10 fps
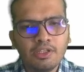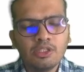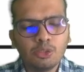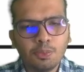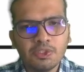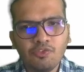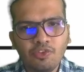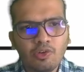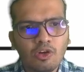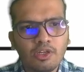
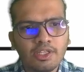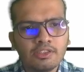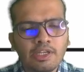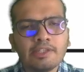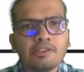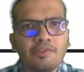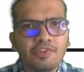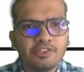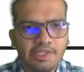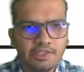specific voltage and
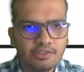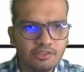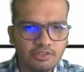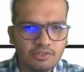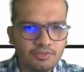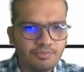safety standards.